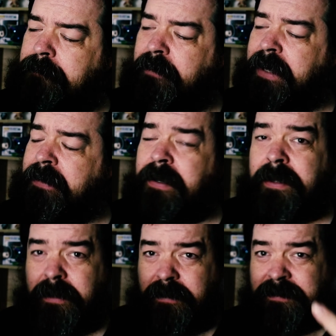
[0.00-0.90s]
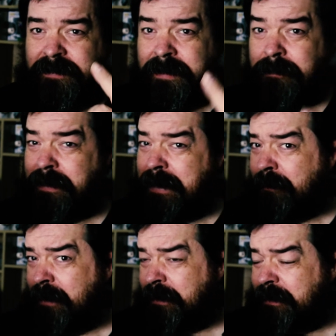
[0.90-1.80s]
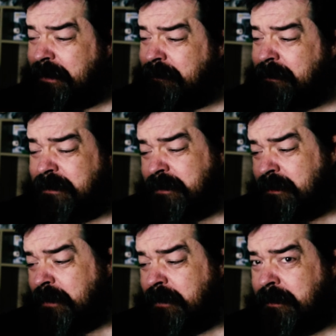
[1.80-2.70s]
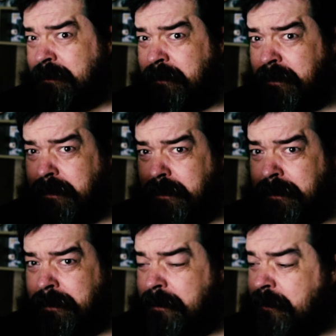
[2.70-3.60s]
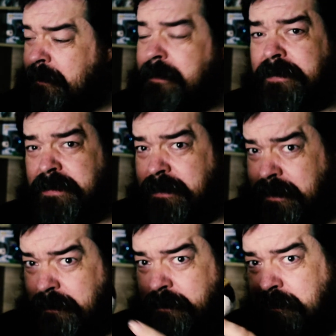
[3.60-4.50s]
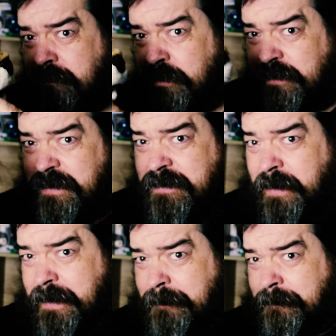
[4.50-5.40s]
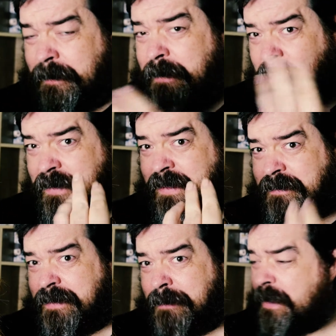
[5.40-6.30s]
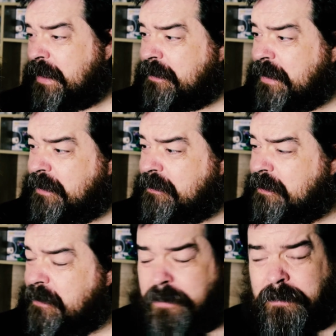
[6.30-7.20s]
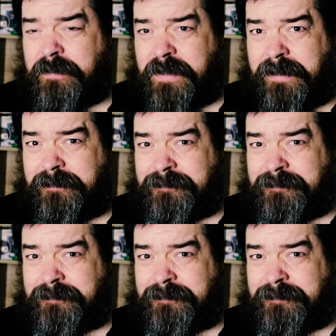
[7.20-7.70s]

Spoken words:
Okay, you're stealing my camera angle here. This is not good. Sorry. Just move to the side here. That way they can see me and they can see you. Okay.